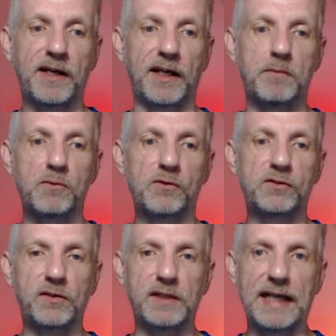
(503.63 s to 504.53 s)
and I move
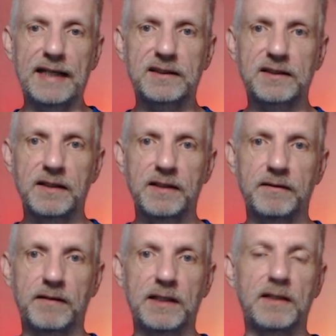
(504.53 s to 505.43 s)
to the next,
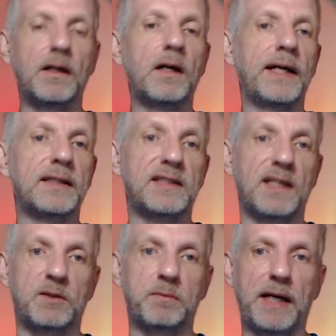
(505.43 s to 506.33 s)
then her head
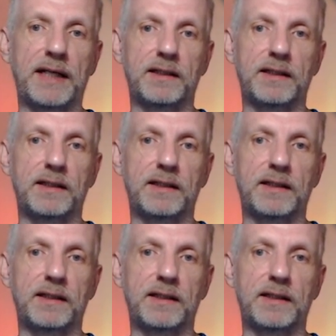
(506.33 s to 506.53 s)
snaps back,